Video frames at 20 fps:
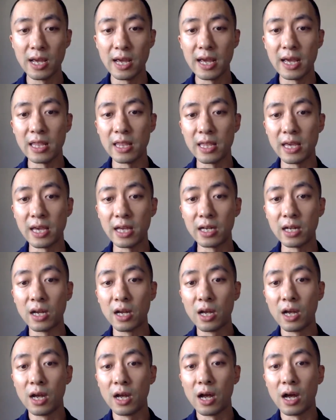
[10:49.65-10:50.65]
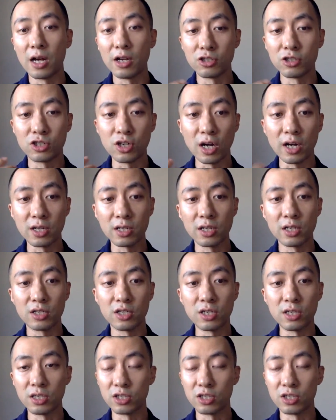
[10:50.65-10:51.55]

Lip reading: And then John G.